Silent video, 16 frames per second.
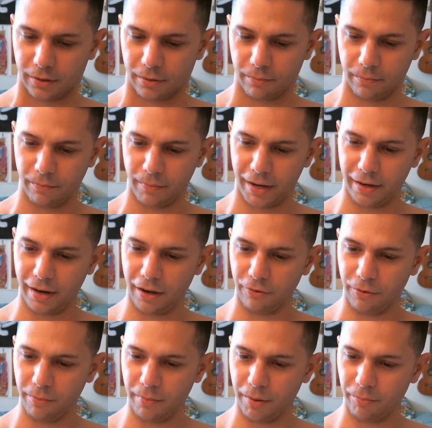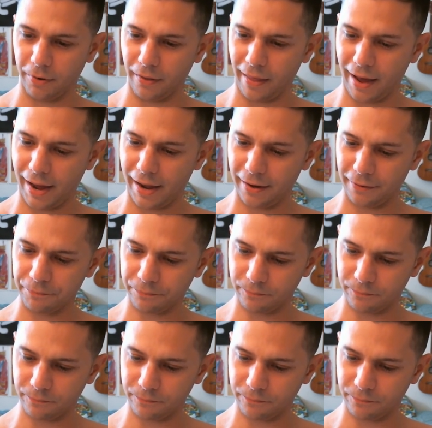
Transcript: you might not remember that.